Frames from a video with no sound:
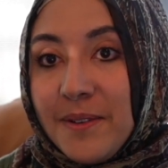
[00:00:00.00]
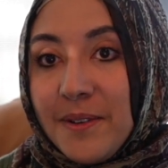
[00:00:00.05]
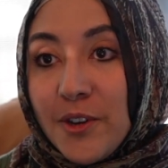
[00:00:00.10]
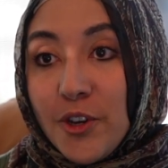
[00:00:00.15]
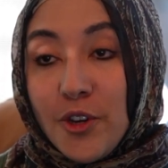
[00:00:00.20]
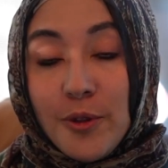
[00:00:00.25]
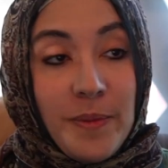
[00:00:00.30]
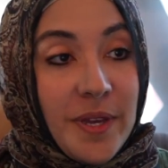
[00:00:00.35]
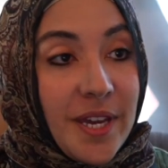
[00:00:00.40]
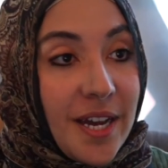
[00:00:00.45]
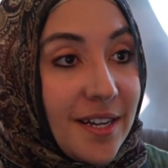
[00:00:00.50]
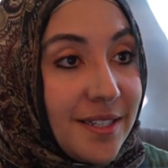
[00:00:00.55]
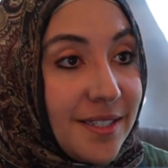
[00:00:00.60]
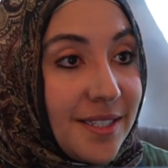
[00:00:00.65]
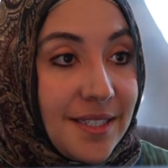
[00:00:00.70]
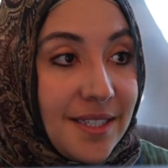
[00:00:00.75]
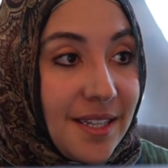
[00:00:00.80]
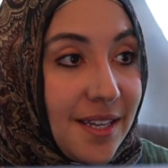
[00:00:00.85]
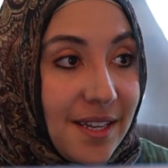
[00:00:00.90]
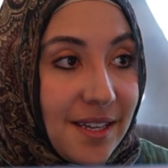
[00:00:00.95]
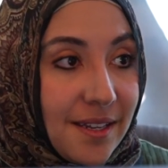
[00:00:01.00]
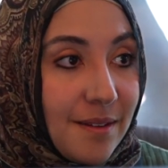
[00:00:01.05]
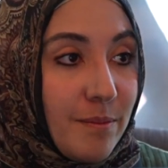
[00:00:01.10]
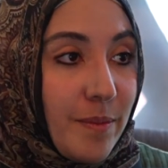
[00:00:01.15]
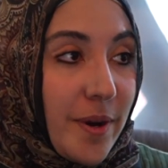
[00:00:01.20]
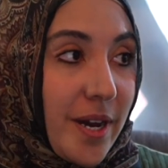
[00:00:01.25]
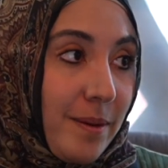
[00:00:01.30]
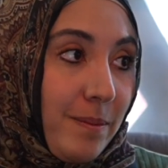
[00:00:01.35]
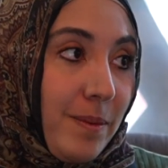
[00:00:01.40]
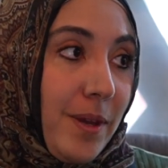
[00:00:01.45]
Could be unseen
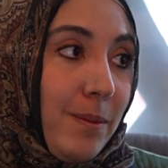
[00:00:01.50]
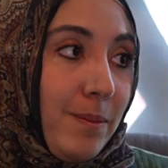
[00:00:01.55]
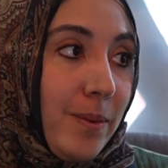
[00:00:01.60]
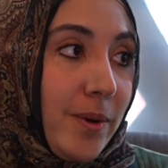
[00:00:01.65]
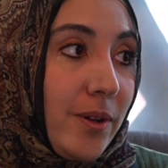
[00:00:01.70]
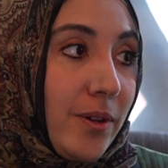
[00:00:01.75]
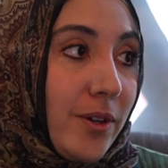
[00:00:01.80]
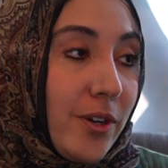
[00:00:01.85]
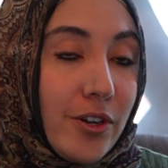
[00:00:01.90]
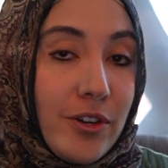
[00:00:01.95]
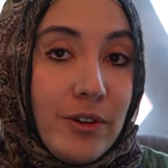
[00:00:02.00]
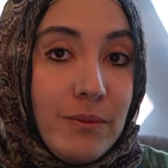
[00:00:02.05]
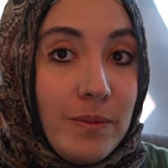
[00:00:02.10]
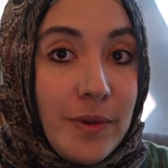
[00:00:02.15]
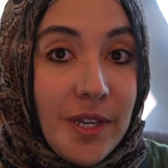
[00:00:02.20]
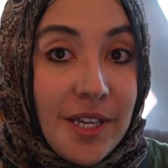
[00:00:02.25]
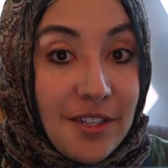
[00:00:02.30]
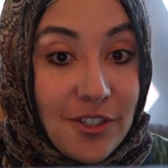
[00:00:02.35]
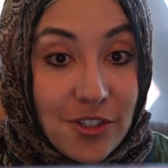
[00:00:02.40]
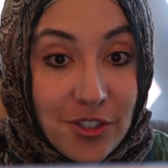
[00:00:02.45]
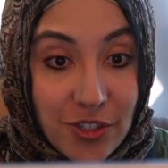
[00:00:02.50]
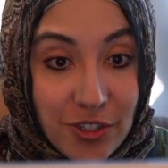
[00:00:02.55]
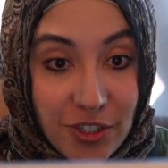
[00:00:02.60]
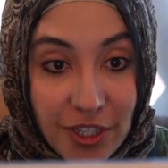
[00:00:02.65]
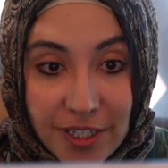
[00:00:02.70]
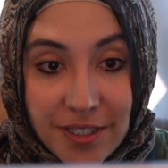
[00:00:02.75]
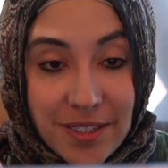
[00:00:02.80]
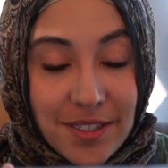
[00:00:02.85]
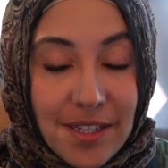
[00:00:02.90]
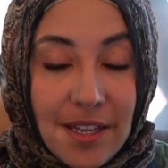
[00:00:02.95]
by people. It could be
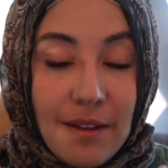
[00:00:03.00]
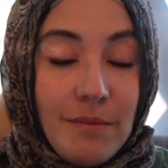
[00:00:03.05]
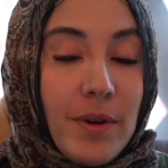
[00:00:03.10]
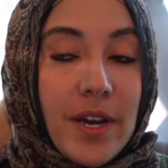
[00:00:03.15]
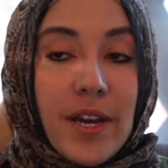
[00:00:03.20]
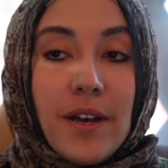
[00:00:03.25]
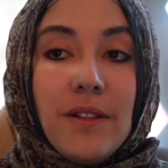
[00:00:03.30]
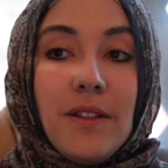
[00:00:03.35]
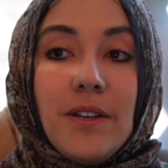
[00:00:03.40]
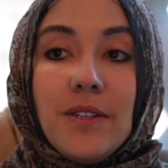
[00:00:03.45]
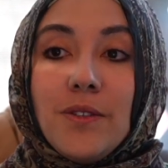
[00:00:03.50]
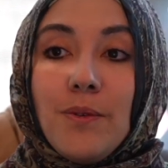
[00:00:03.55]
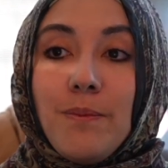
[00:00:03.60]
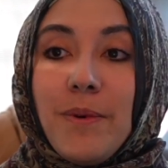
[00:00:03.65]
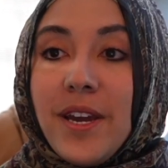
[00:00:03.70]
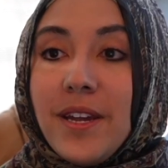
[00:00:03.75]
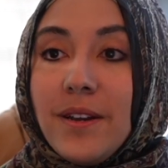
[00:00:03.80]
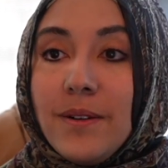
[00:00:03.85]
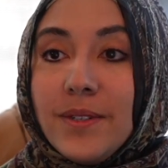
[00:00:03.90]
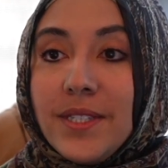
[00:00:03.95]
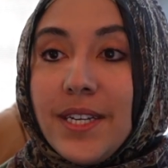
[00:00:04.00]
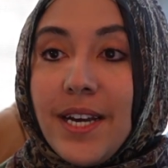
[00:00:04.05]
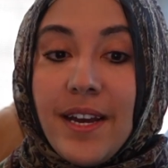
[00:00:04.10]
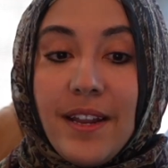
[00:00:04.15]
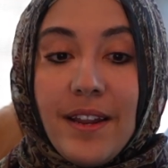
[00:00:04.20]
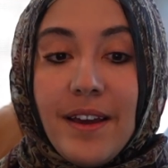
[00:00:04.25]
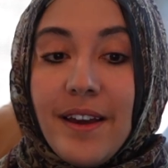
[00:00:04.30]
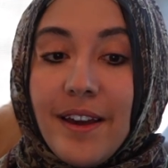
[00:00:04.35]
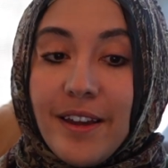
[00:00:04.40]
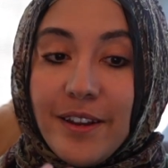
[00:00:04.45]
just seen by Allah subhanahu wa
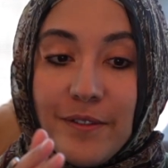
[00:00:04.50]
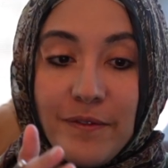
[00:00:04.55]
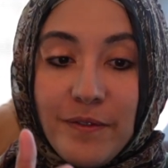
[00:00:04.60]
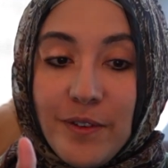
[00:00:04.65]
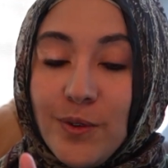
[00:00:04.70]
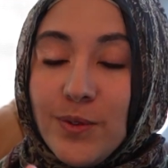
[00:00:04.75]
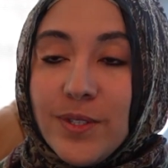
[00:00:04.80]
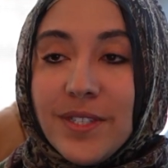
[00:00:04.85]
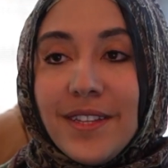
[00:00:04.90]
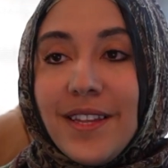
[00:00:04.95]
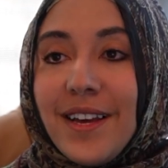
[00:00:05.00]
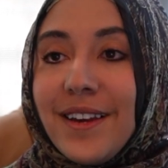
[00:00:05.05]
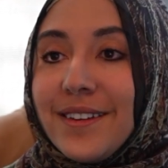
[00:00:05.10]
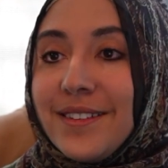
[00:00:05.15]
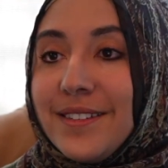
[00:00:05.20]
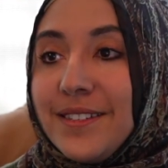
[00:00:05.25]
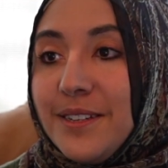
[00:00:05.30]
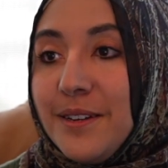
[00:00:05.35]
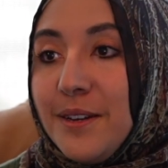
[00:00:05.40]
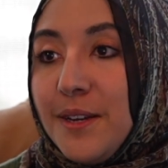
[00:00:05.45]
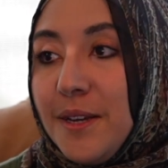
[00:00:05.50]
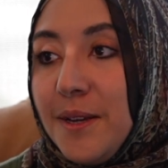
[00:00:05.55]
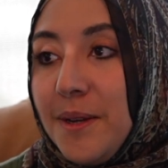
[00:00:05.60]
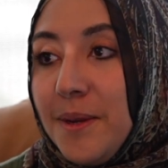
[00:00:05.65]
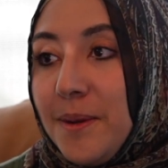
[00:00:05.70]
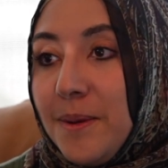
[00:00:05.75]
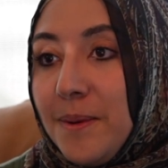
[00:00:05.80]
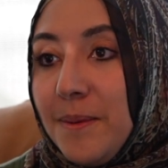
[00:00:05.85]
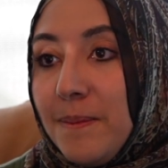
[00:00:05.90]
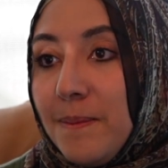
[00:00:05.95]
ta'ala and a few select.
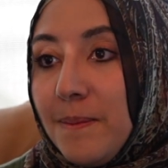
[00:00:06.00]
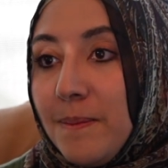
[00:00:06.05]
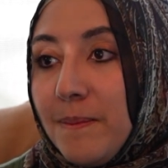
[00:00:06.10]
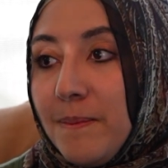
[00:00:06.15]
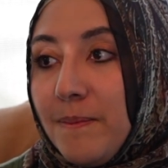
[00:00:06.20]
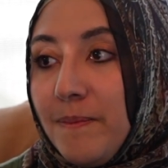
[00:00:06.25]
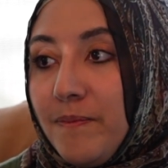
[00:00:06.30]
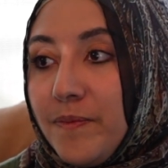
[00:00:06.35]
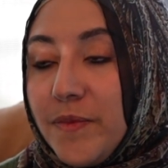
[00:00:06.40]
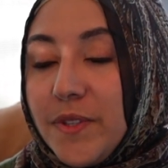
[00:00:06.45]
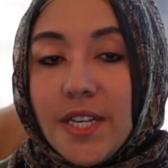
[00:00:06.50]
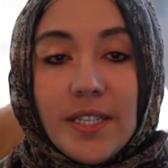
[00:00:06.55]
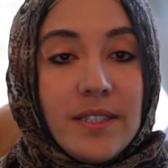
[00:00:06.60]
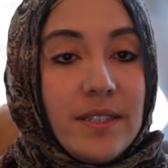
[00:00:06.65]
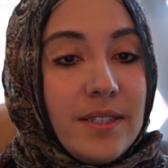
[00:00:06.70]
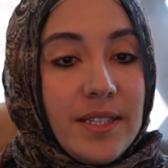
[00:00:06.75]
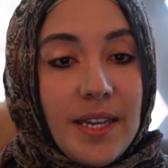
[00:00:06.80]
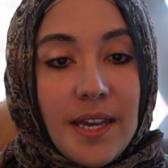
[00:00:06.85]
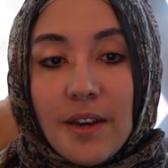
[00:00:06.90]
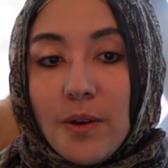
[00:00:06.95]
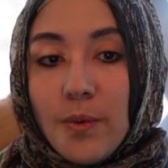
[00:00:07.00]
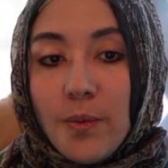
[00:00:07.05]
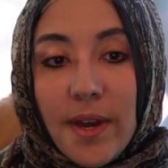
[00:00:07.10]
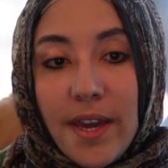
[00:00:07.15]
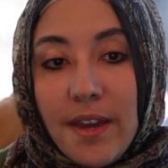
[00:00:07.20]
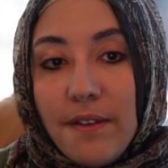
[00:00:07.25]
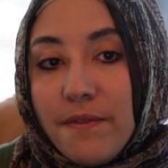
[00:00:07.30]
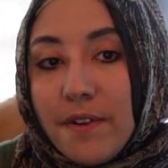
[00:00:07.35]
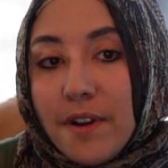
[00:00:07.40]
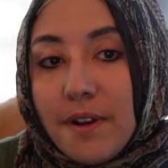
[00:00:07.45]
Doesn't take
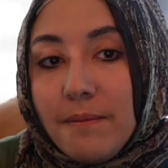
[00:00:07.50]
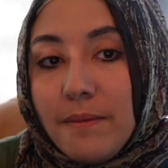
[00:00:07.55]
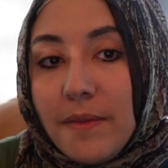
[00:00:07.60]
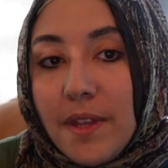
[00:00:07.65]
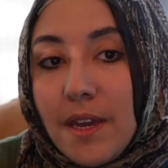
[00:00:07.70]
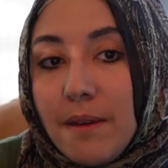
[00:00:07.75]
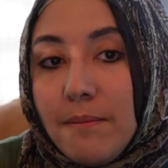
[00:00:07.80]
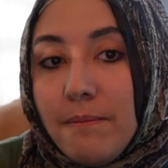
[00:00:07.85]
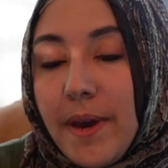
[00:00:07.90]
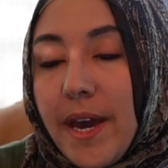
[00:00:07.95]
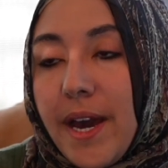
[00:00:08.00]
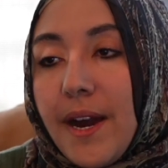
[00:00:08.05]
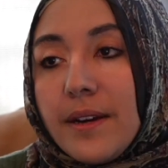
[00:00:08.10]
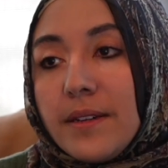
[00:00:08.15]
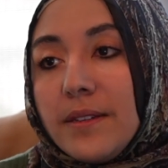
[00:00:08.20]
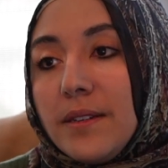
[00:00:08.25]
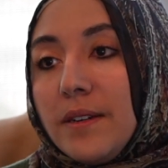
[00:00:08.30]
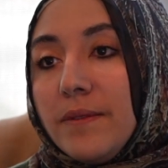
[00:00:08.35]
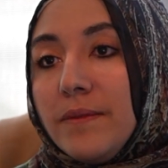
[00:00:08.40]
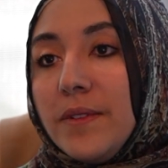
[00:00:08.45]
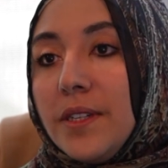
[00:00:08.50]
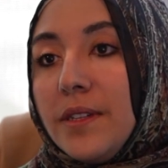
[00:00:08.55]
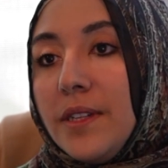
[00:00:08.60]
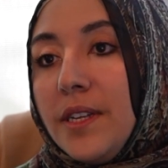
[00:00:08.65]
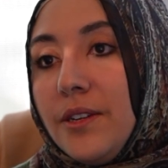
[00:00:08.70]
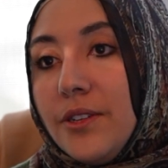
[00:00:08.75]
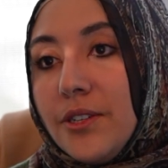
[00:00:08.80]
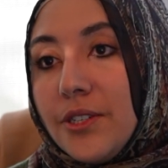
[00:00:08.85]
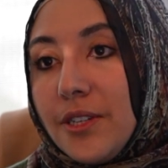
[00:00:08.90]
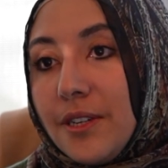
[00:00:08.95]
away from the impact of the
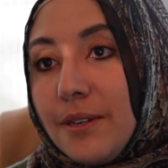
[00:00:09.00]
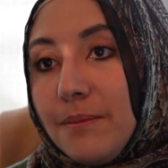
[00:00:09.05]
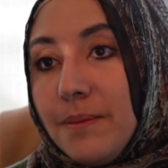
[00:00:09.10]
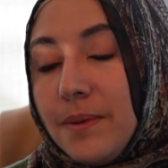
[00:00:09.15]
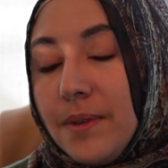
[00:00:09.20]
leadership.